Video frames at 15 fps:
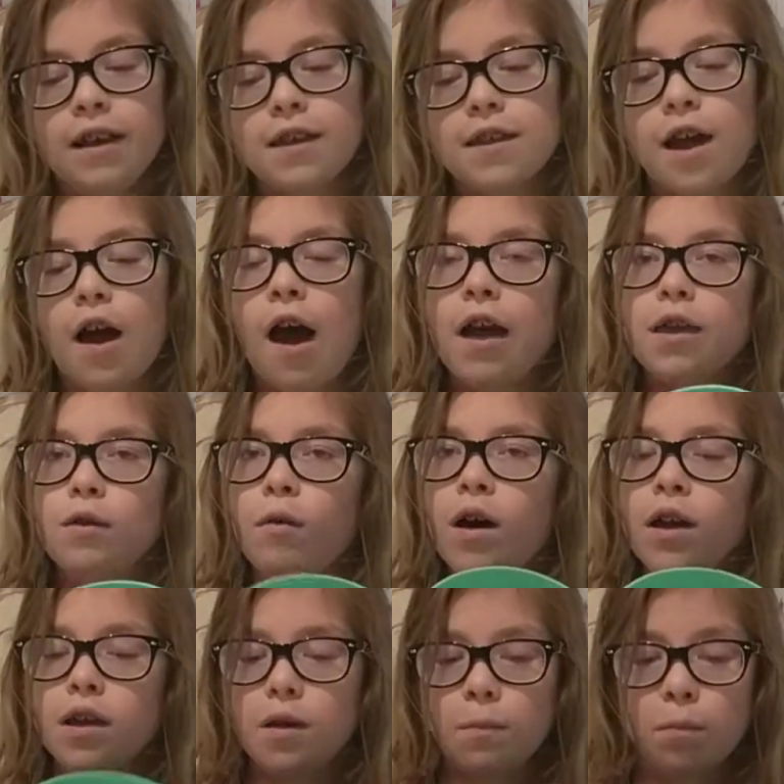So you
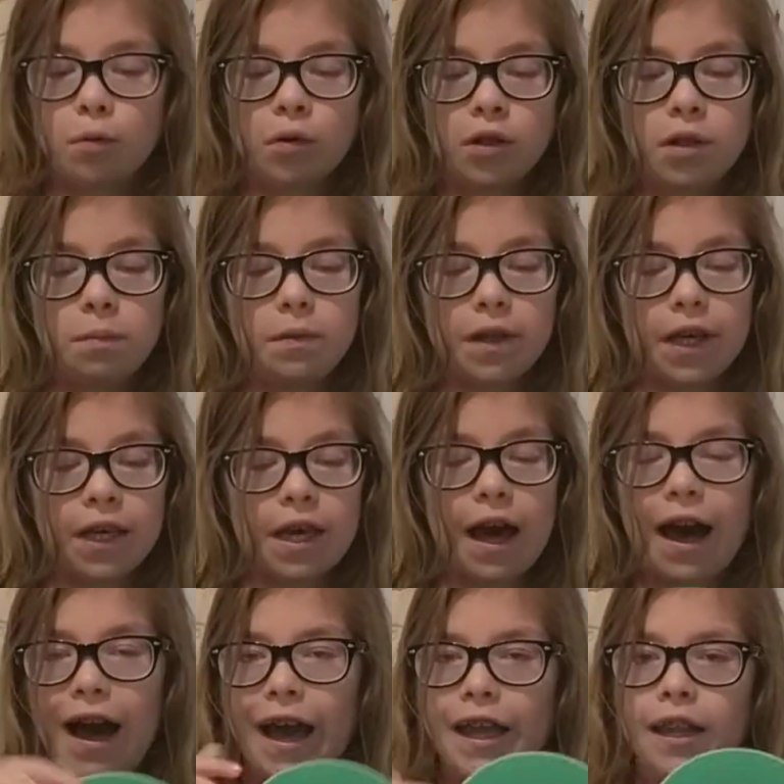want your bowl to be
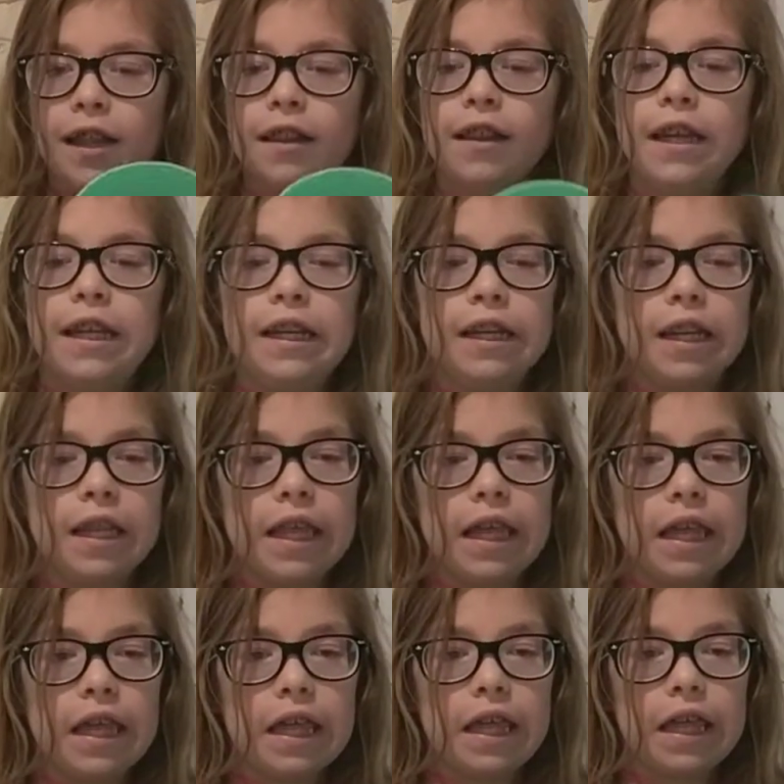like kind of clean.
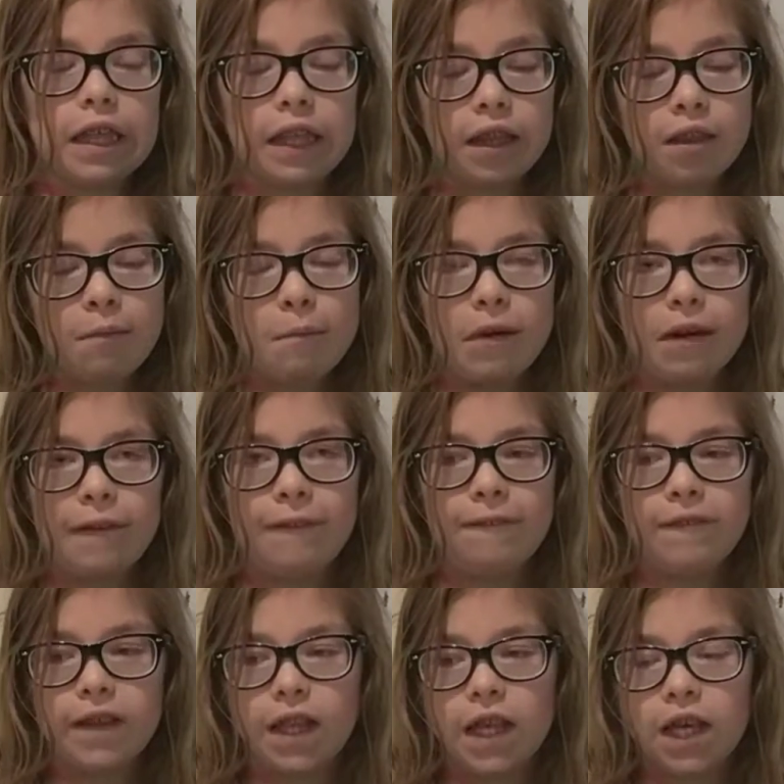It doesn't matter
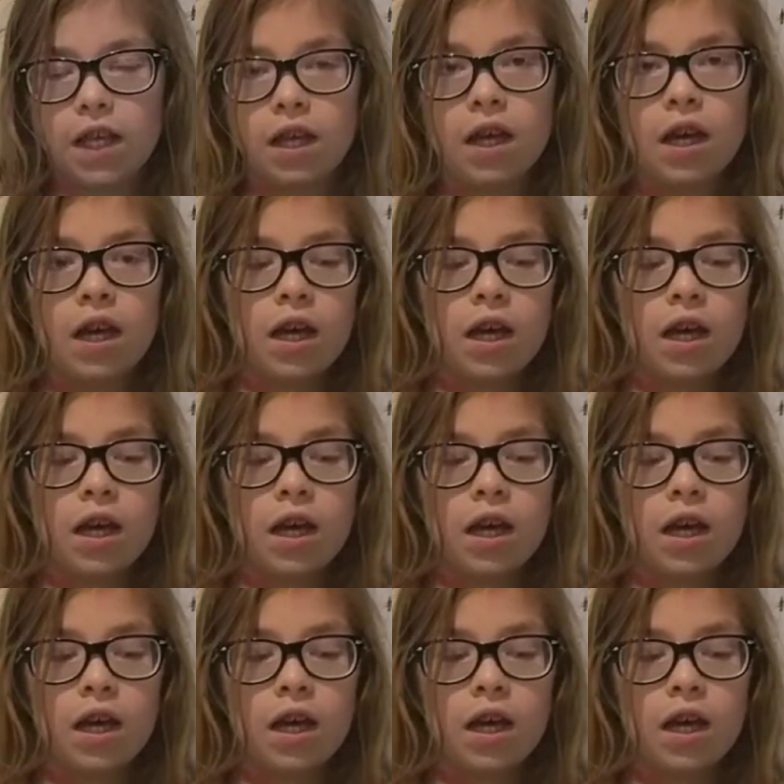if you're like